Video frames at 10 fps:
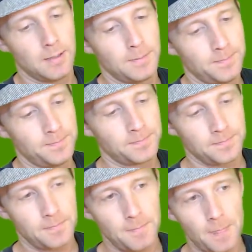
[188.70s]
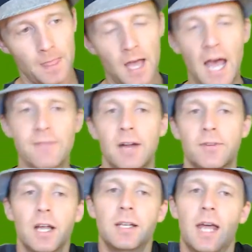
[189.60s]
Um, I've
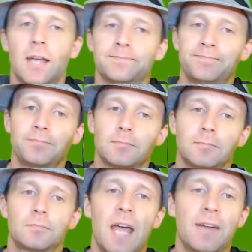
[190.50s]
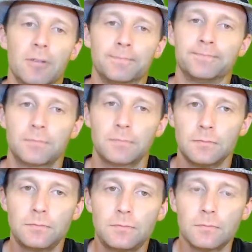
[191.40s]
never done that, ever.
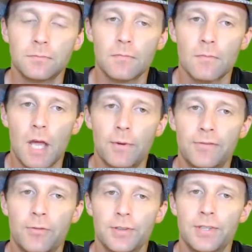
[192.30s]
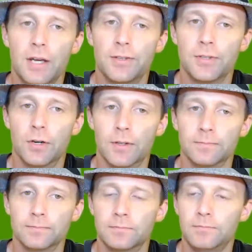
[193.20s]
I went four seconds
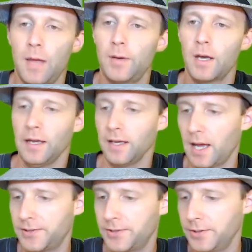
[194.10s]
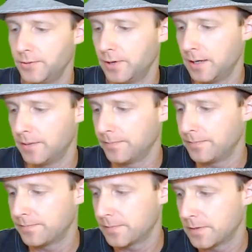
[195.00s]
over. Maybe I got too
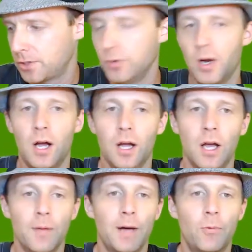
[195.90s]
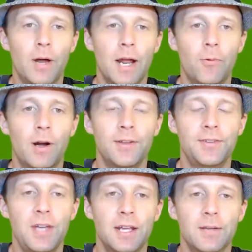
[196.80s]
um, too hung up on what I
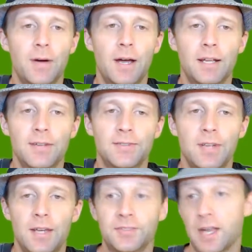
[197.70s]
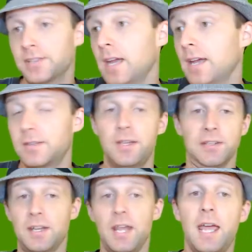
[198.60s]
wanted to say in the podcast today. Because I'll tell you,
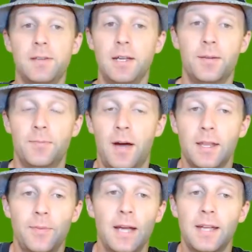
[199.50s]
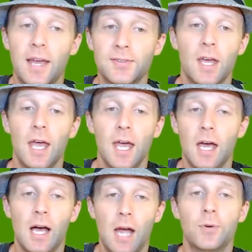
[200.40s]
t- today in, in, the, in the podcast,
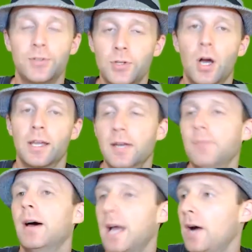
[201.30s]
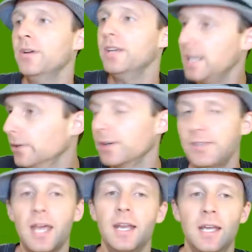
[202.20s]
I was talking about how
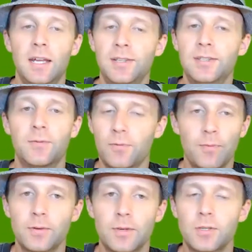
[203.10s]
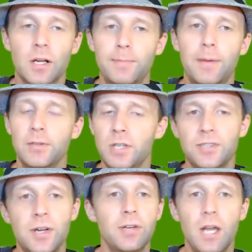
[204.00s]
irritating it is to talk to people who
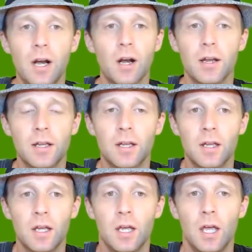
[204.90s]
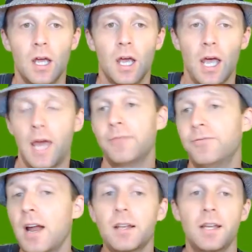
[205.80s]
just don't care.
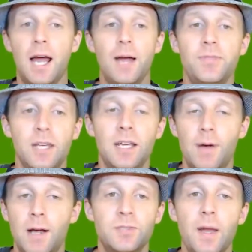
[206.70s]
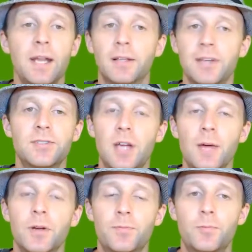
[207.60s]
And frankly, I'm thinking about spending less
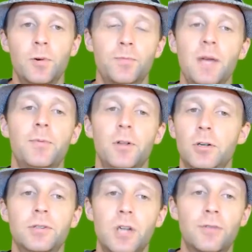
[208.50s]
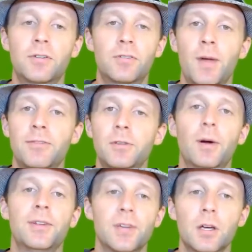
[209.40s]
time with, with people who suffer from
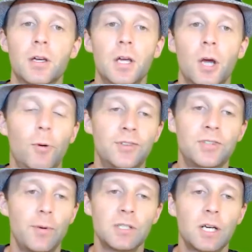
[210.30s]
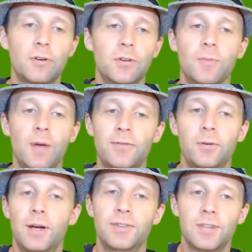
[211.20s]
affluenza when someone suffers from
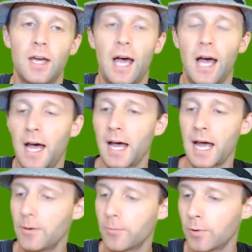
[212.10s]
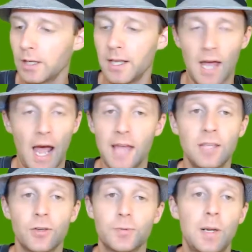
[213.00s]
affluenza, I really
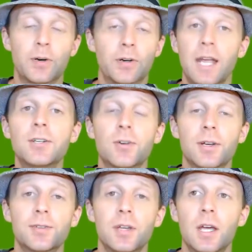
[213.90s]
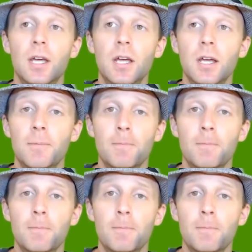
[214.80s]
I think those people are dangerous.